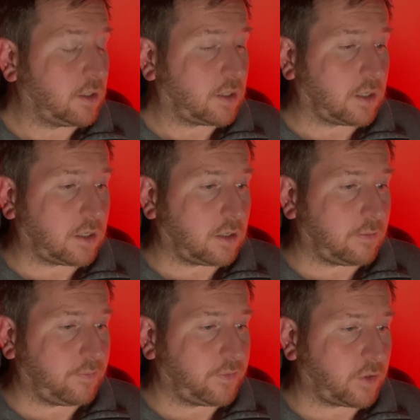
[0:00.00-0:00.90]

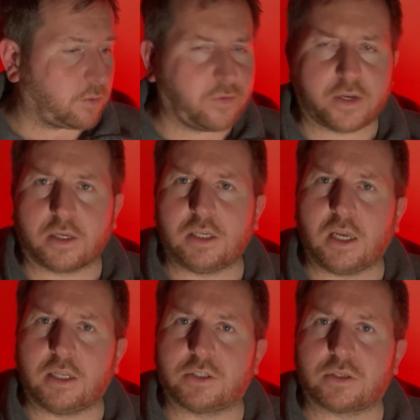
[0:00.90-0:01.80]
Not that we've had a
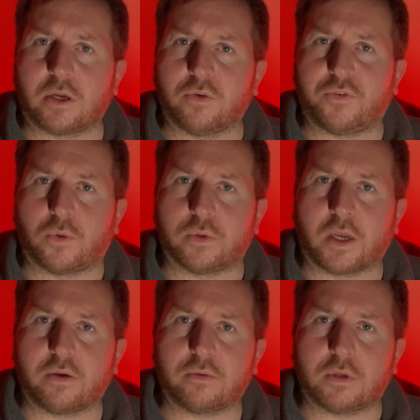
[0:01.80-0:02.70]
yearly snowfall
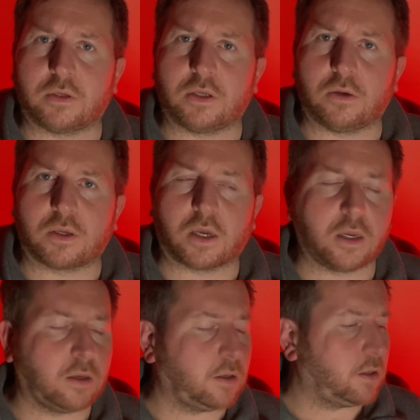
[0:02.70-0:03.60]
yet in the UK.
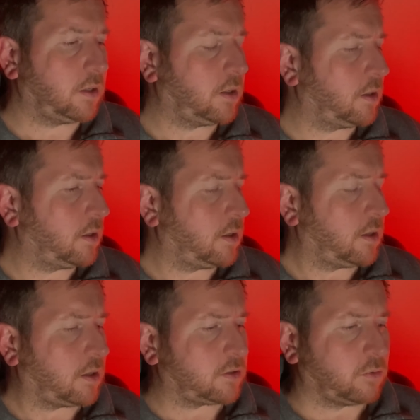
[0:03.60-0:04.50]

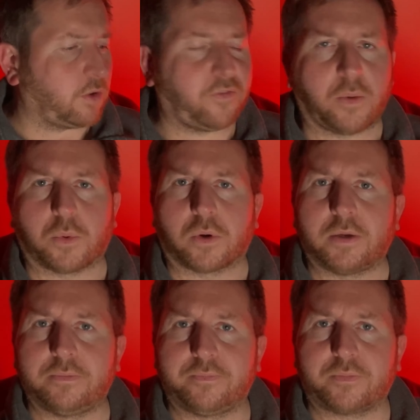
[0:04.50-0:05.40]
It's normally February,
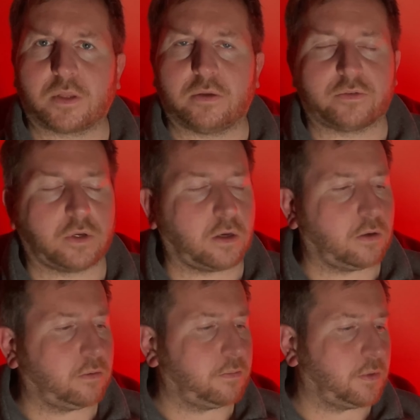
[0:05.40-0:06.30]
so
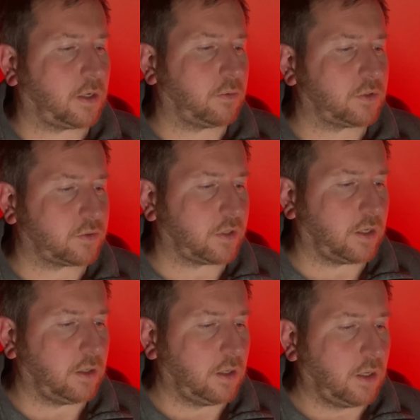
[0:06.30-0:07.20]
you know, we shall see.
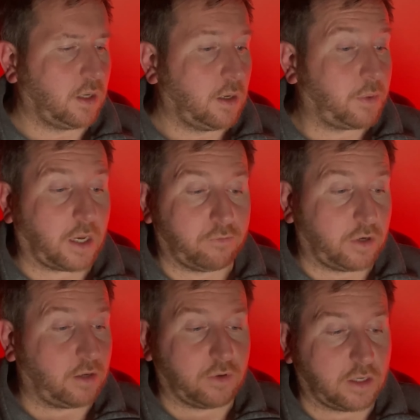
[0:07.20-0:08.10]
But yeah,
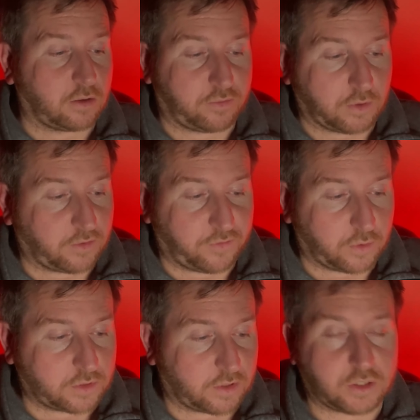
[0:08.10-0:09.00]
really, really looking
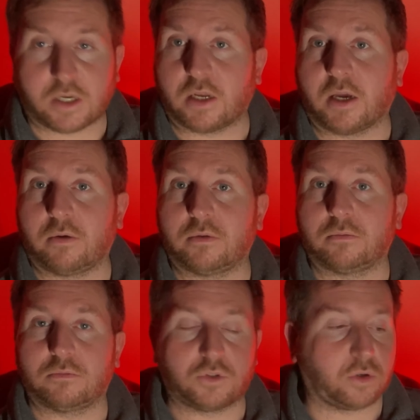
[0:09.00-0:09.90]
forward to actually getting out and
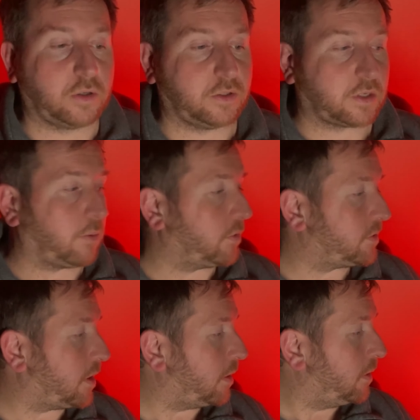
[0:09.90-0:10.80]
trying these cameras.
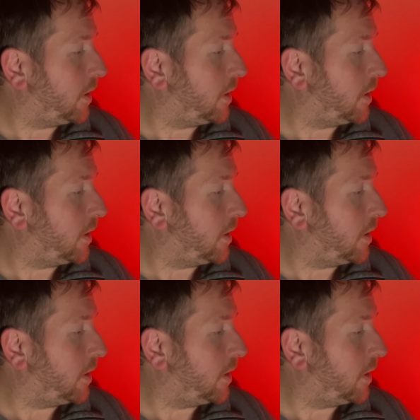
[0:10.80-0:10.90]
So